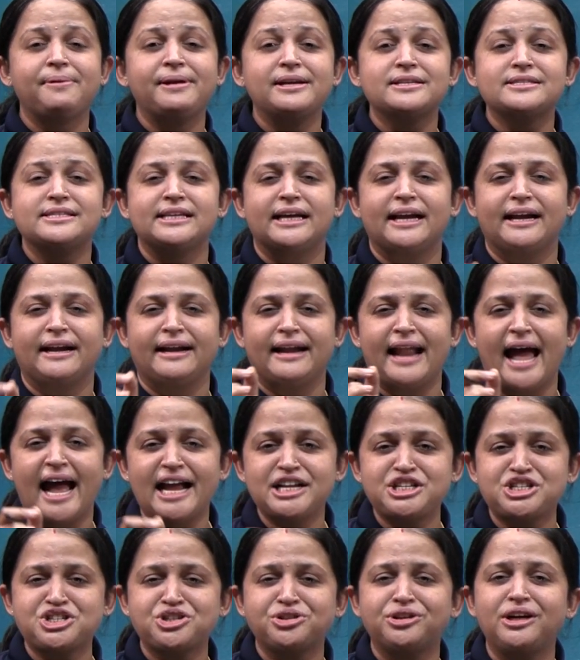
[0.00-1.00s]
it's a
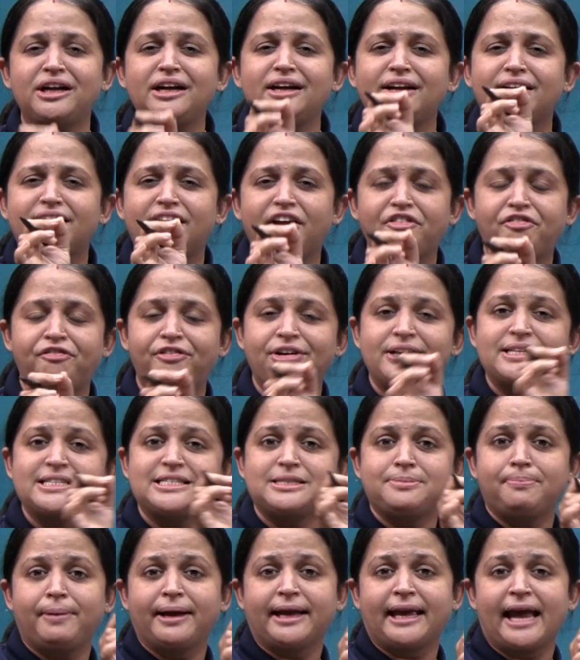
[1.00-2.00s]
natural defense
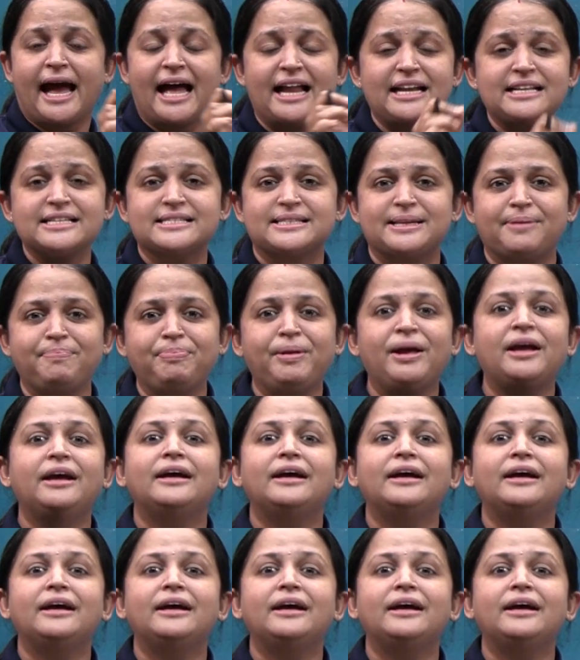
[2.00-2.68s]
mechanism